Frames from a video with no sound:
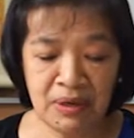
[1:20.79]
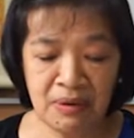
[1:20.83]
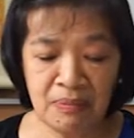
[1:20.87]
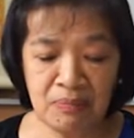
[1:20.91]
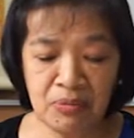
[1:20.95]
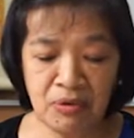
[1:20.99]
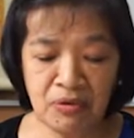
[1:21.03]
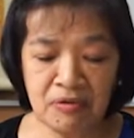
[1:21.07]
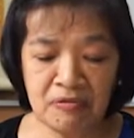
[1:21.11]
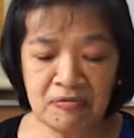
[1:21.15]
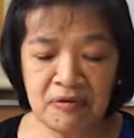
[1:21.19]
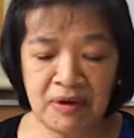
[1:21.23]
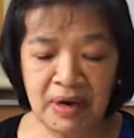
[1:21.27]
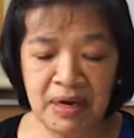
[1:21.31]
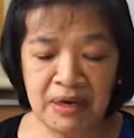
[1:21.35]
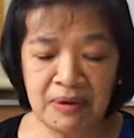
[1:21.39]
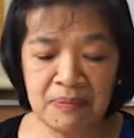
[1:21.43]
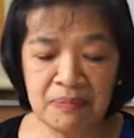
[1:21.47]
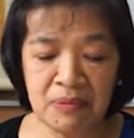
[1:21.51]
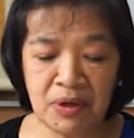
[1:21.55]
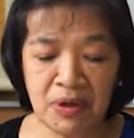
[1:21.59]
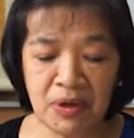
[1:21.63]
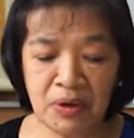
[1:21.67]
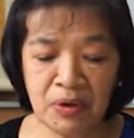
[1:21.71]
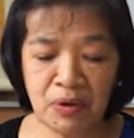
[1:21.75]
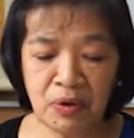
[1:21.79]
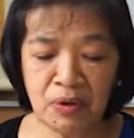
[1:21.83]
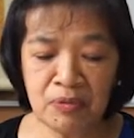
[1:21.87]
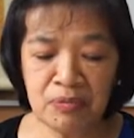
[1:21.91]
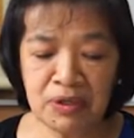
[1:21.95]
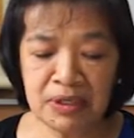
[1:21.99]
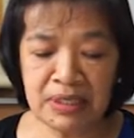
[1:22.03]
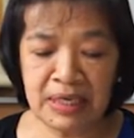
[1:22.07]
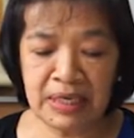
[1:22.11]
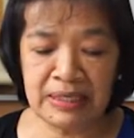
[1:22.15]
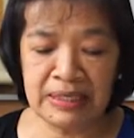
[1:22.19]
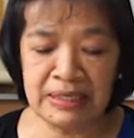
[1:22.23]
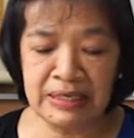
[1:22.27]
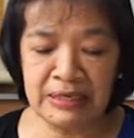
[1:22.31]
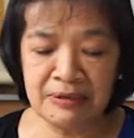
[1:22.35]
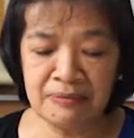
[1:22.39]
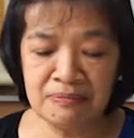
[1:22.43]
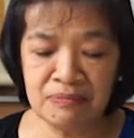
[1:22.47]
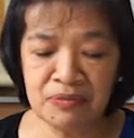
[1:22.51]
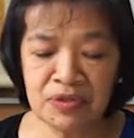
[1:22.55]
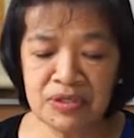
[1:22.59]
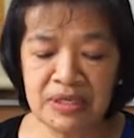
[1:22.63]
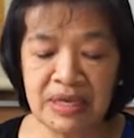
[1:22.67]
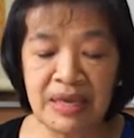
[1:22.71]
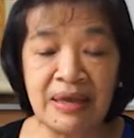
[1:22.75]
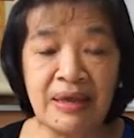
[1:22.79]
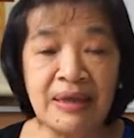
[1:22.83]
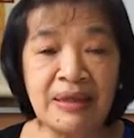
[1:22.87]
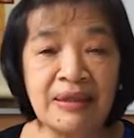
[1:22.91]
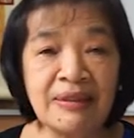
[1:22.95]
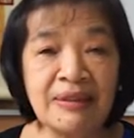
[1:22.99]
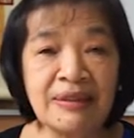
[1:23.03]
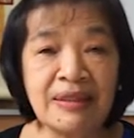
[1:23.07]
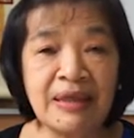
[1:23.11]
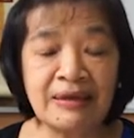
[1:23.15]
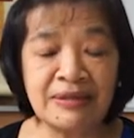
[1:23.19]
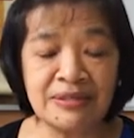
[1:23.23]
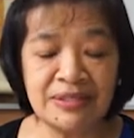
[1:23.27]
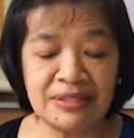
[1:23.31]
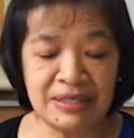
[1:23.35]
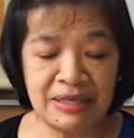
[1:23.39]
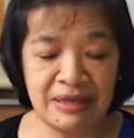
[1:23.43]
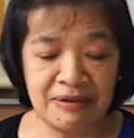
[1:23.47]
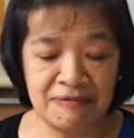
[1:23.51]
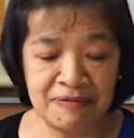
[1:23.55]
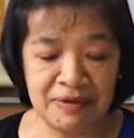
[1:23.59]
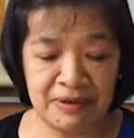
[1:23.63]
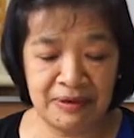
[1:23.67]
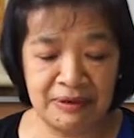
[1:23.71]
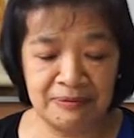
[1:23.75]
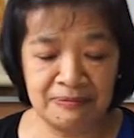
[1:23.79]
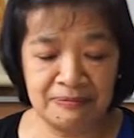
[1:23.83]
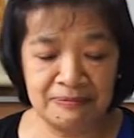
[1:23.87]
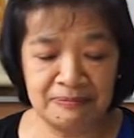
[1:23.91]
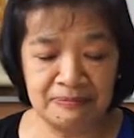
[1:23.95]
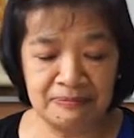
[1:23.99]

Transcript: Book 5, communal hymns and thanksgiving.